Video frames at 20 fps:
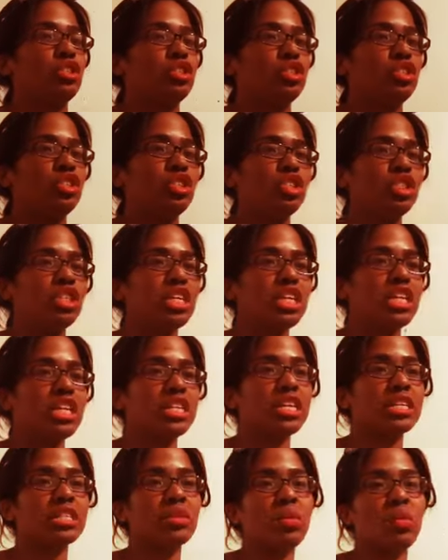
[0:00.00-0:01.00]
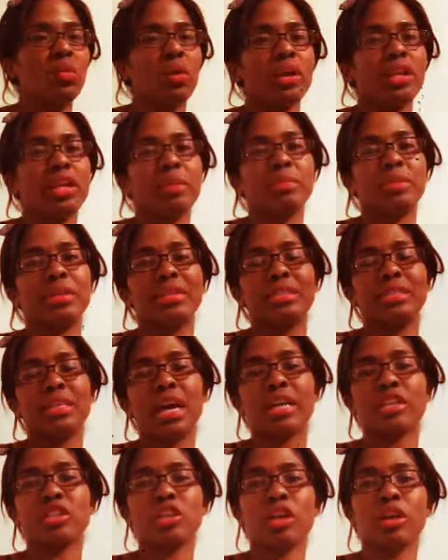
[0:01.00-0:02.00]
she doesn't want him to
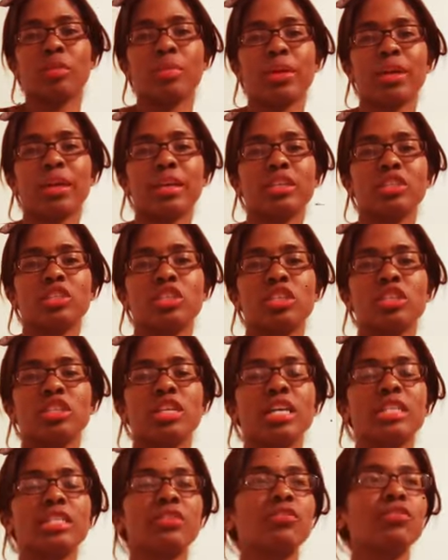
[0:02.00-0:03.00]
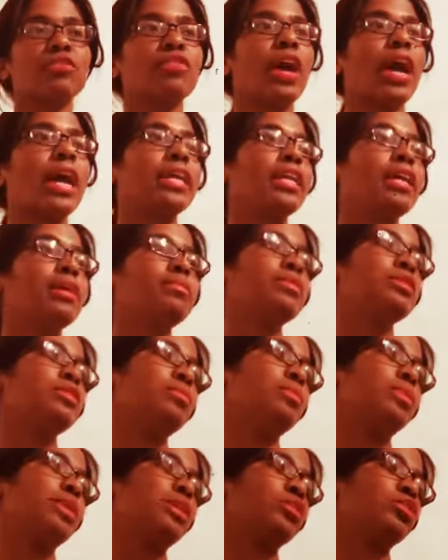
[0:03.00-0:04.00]
touch her because she doesn't find him to
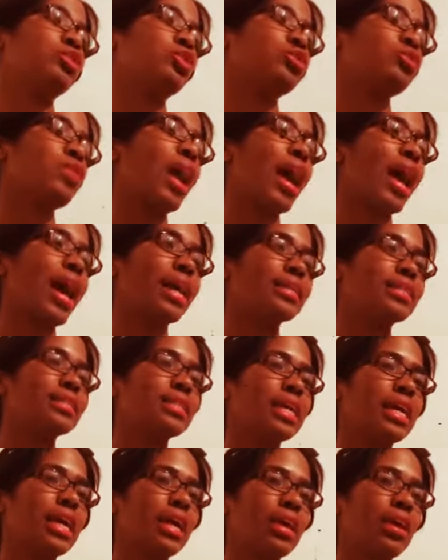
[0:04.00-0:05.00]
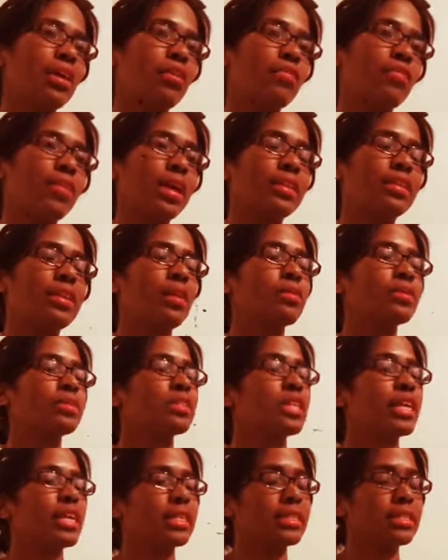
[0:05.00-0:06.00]
be attractive. And there was
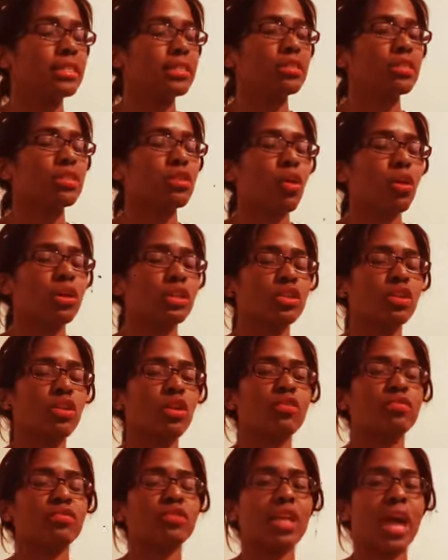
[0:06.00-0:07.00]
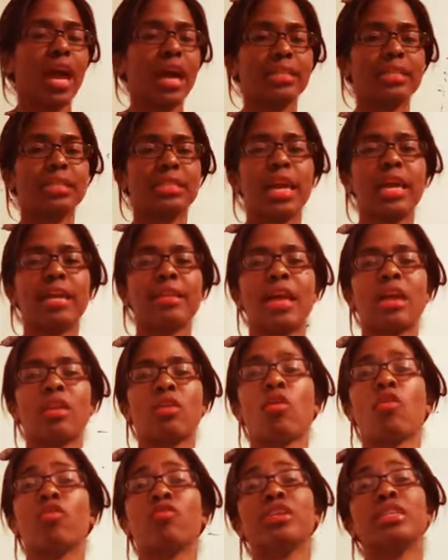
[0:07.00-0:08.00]
an instance also of Jack saying
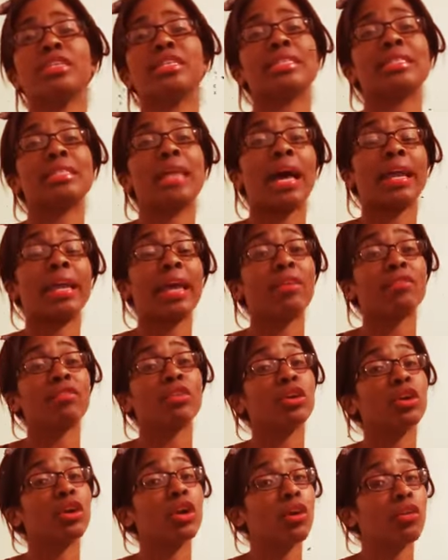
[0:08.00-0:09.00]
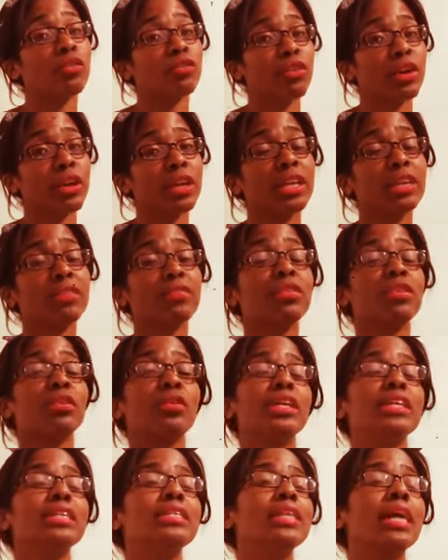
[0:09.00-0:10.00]
that Ovi does not have a girlfriend, even
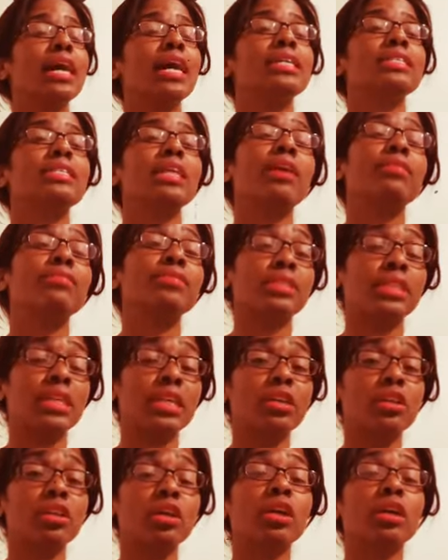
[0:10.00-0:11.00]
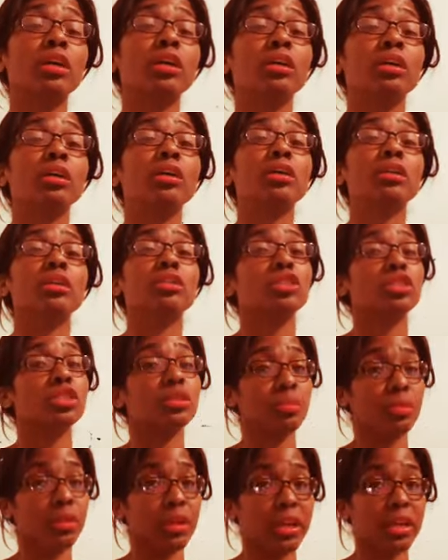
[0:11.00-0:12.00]
though he does. I've seen her.
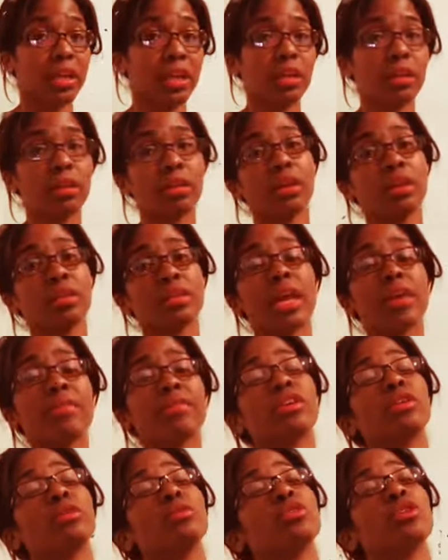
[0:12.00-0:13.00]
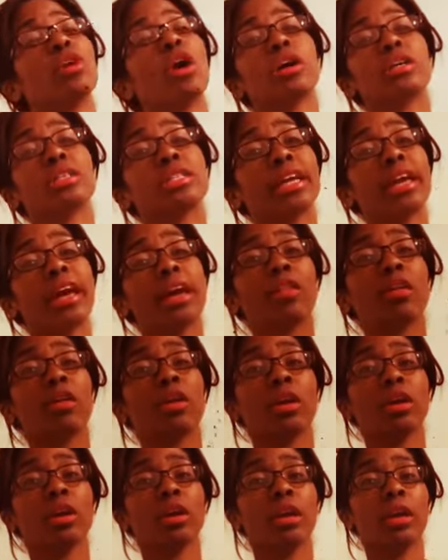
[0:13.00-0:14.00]
She's pretty. They have a cute dog
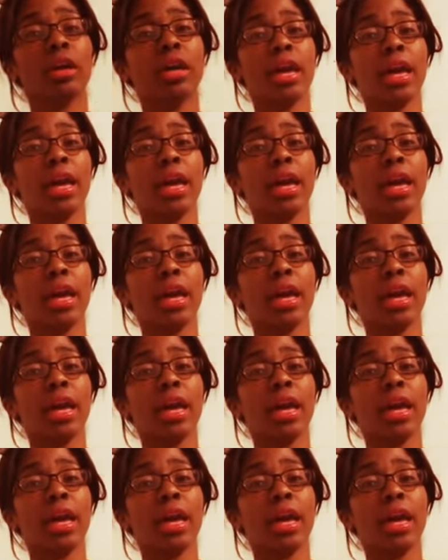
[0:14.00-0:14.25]
together.